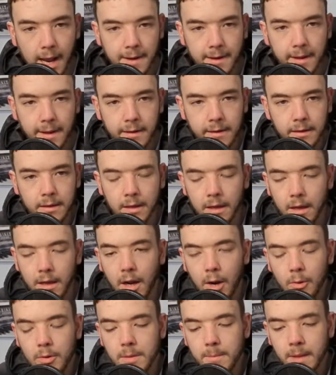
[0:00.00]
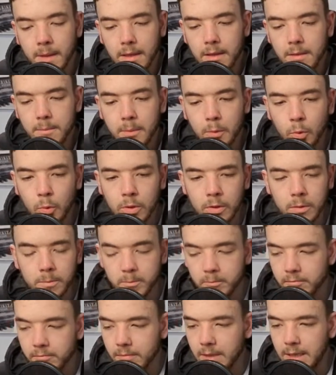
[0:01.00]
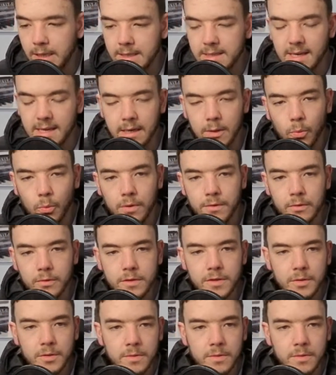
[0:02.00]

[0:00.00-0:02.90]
and then I'm going to pick the ball up, take 1 or